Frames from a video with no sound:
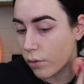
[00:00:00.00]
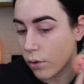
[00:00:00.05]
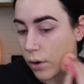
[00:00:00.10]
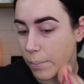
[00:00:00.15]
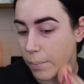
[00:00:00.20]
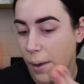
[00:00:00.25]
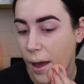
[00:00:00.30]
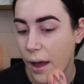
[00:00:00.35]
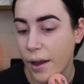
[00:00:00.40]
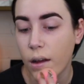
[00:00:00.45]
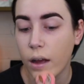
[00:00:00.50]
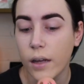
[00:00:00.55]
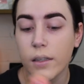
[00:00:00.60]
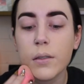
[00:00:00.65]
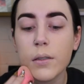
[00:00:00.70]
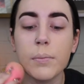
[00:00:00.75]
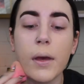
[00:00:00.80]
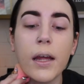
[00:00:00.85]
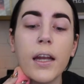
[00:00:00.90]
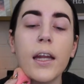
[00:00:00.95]
for MAC
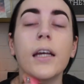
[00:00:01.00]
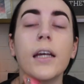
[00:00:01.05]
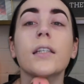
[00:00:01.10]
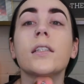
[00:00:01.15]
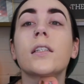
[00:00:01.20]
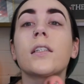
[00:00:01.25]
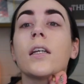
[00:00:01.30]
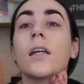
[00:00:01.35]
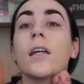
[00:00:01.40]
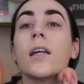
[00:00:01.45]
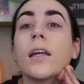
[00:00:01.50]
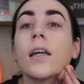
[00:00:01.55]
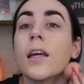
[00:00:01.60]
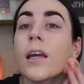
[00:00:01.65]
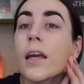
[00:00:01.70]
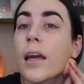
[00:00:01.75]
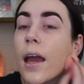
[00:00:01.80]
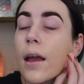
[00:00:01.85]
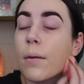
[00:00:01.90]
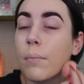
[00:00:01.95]
Cosmetics,
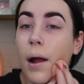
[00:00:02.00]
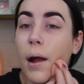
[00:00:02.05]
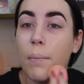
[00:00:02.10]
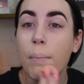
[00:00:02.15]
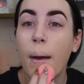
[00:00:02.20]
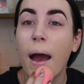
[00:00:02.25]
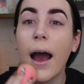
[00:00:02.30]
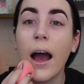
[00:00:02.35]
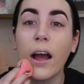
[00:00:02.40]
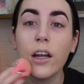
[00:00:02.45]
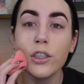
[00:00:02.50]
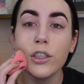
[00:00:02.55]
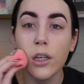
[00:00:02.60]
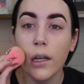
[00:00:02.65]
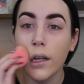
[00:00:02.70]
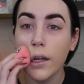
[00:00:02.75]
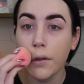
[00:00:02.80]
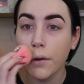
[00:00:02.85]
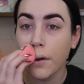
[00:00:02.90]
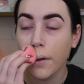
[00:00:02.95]
and my
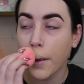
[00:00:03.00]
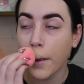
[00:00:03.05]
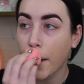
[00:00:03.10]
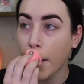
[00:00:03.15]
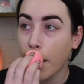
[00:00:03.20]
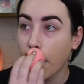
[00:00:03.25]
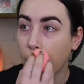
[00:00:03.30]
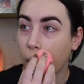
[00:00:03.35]
passion